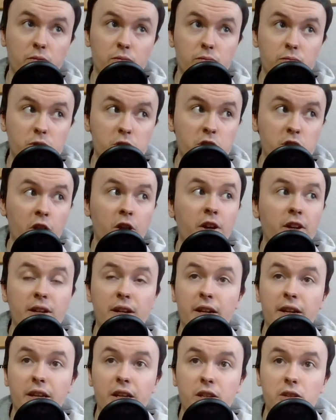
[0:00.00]

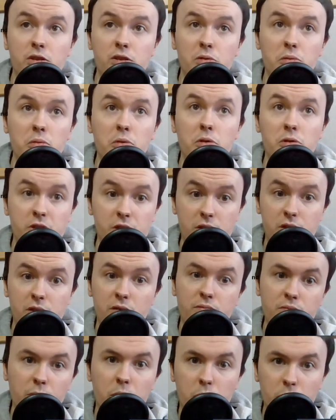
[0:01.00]
certainly towards,
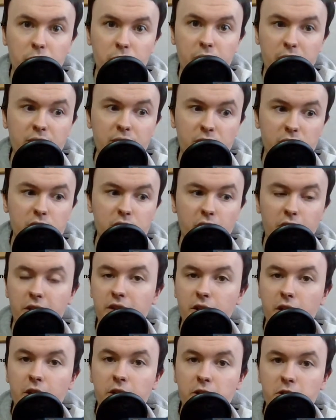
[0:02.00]
well, inside
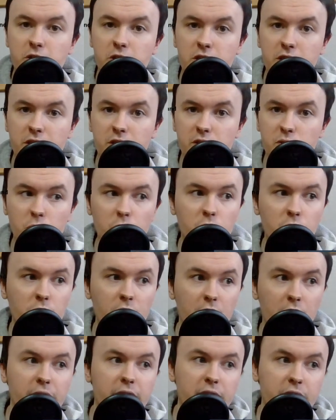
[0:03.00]
the Hundred Years' War,
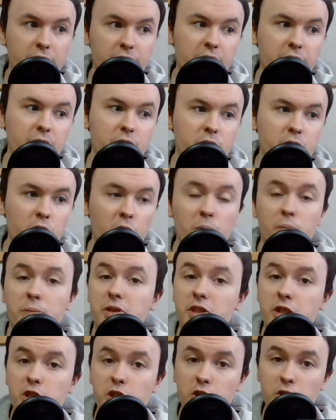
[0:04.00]
the
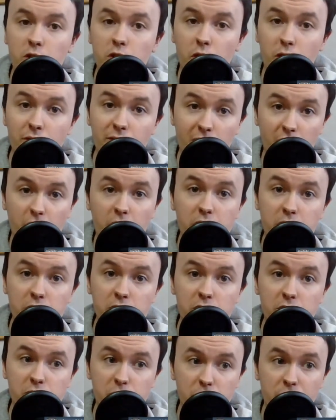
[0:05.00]
composition of
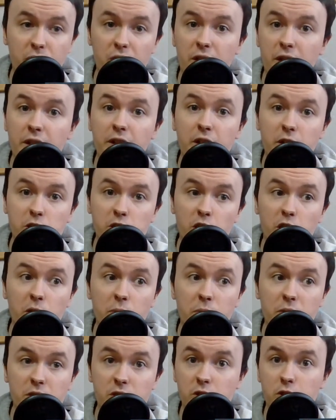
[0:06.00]
archers within English
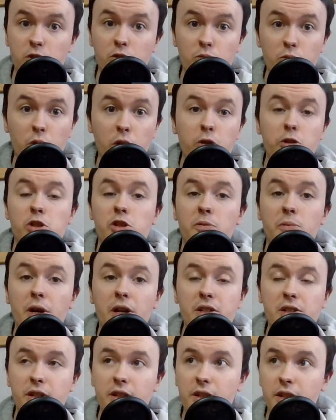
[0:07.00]
armies rose
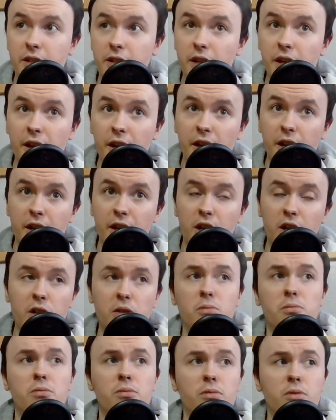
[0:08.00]
dramatically.
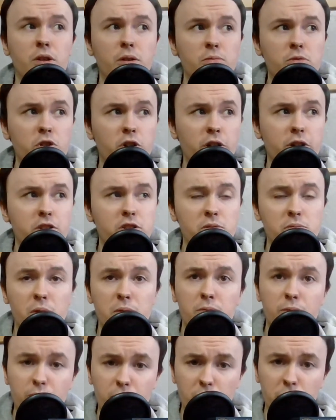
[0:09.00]
I'm trying to
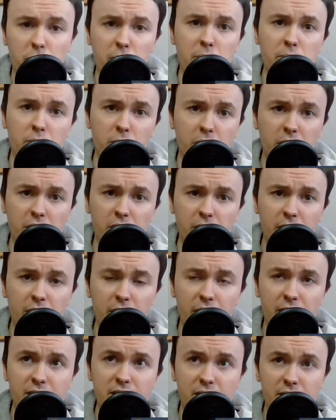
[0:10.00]
remember from memory
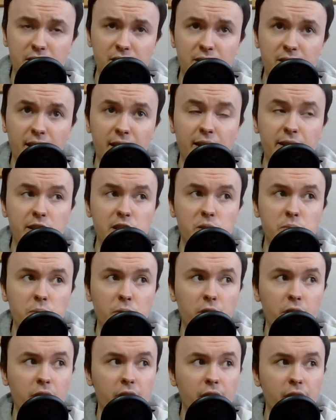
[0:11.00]
as it stands,
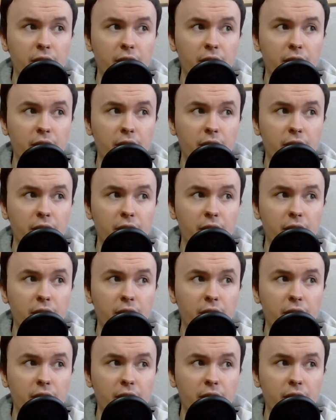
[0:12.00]
but